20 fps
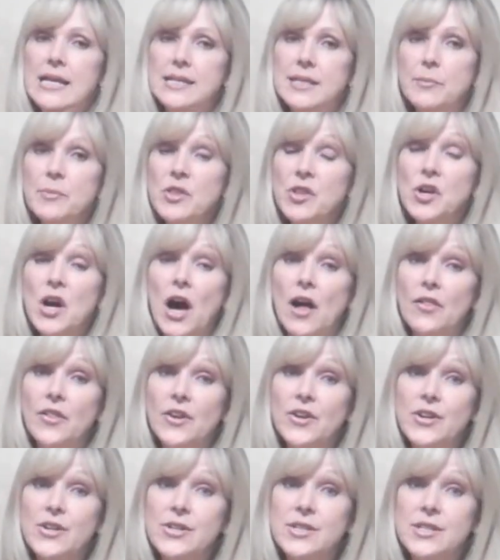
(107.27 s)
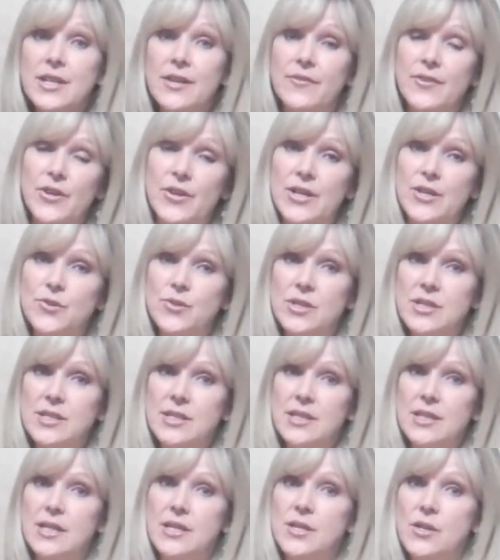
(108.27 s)
Some of the colors, if you're
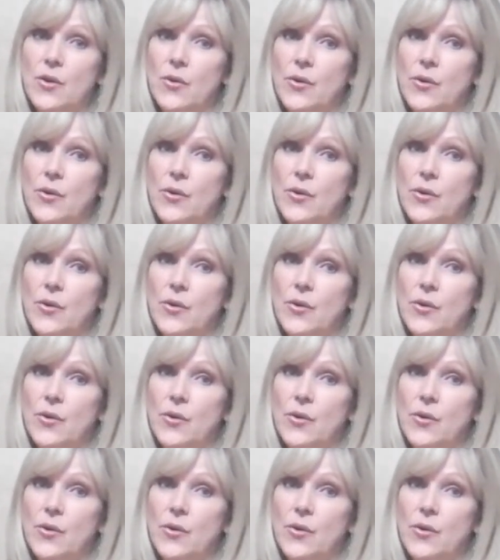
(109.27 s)
interested in